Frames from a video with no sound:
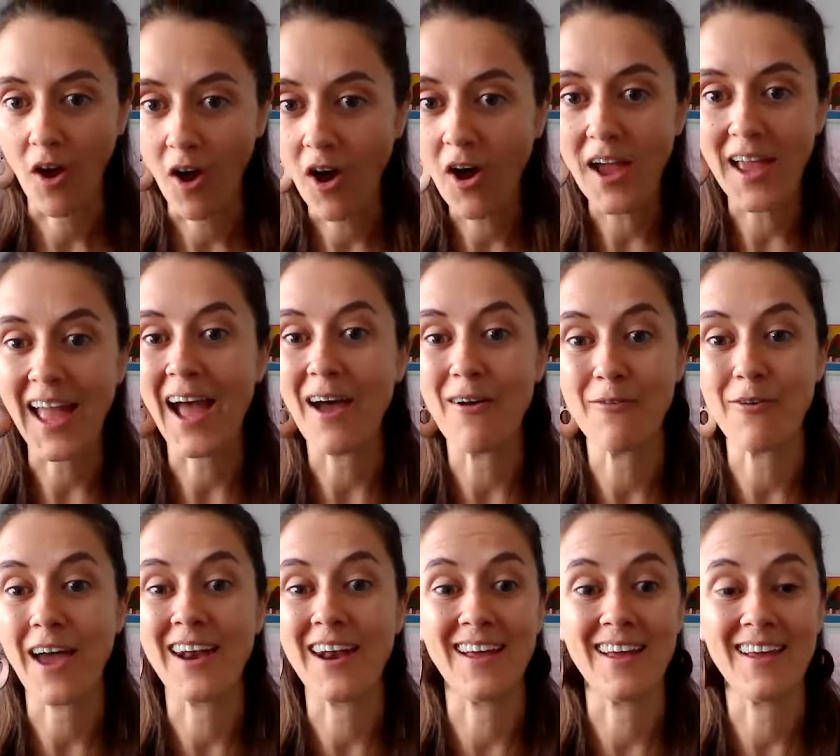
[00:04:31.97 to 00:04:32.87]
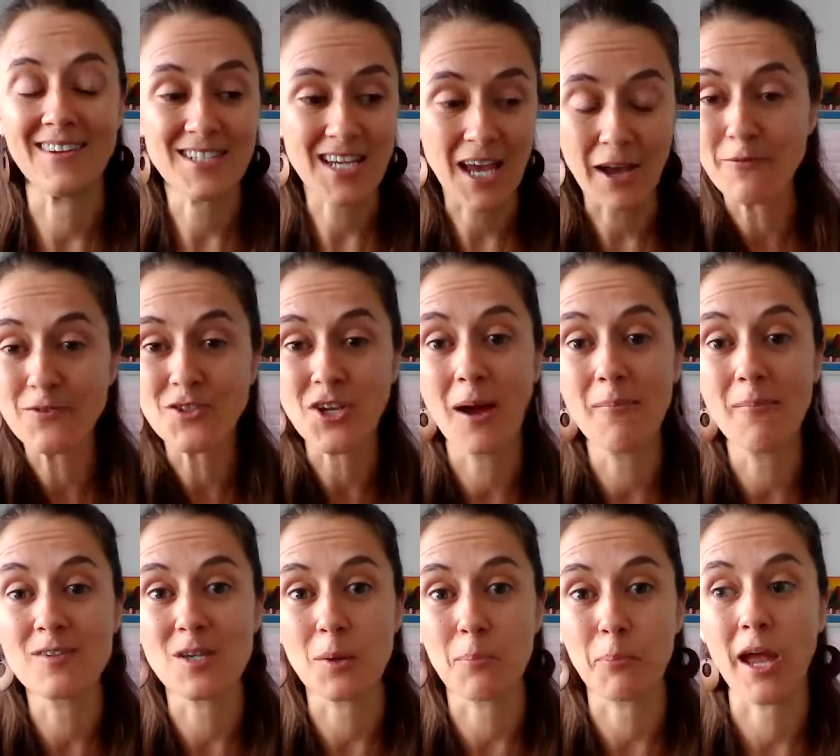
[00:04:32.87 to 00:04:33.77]
I have had a tough
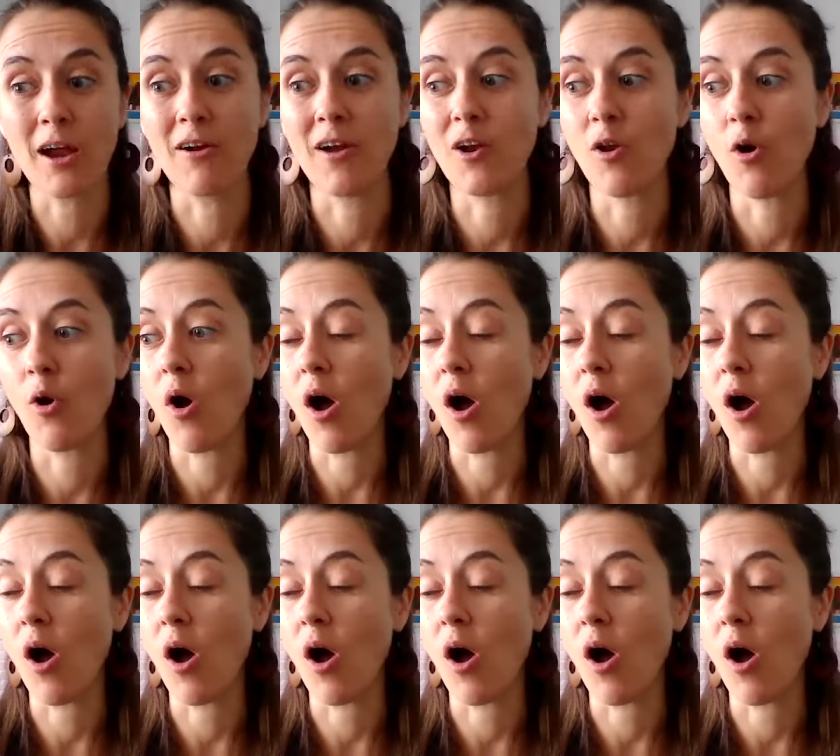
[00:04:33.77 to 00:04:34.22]
time as a parent,